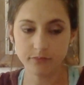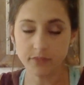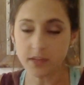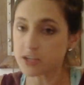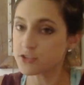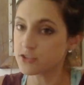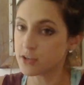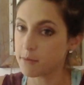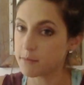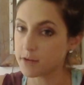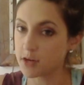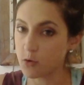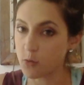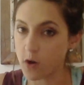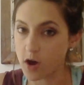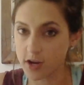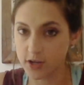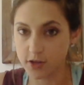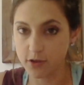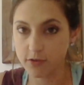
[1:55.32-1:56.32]
So I'm going to
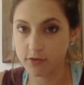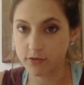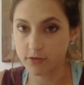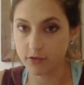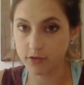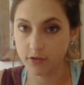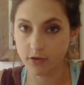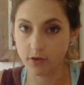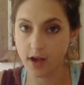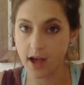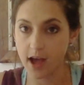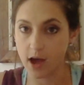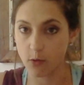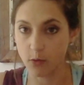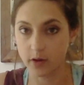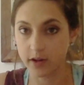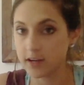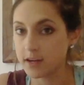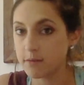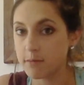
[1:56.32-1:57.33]
walk you through how
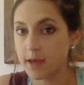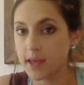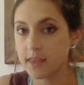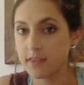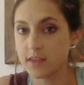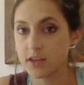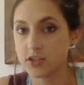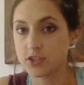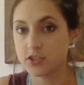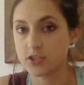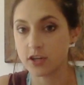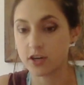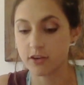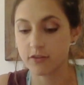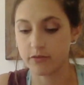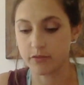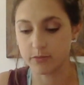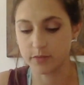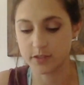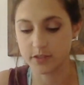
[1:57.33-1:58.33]
we're going to make this shirt
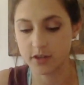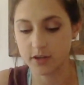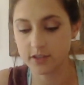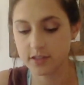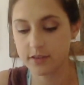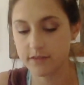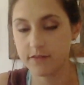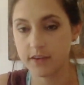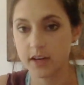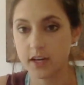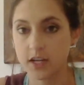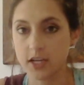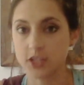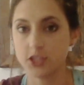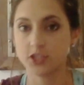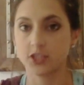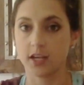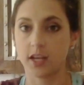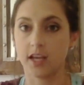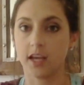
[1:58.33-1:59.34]
from start to
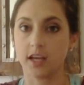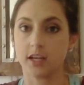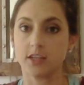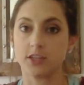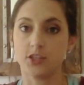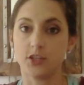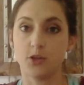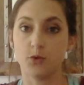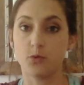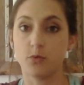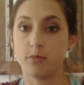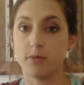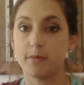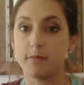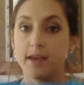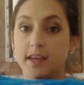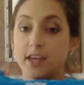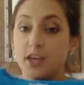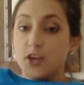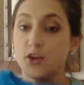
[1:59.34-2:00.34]
finish, and you will be
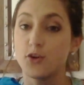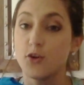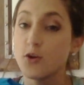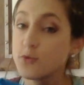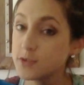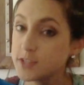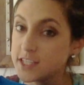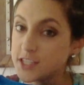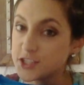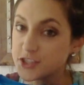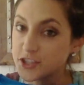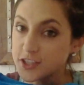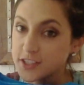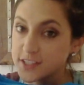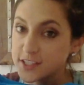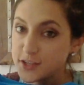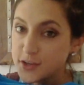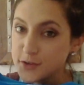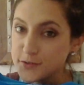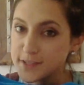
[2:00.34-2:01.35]
making your own
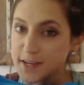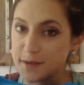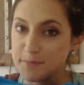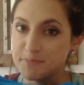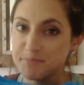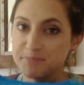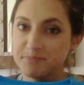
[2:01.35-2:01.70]
t-shirts in no time.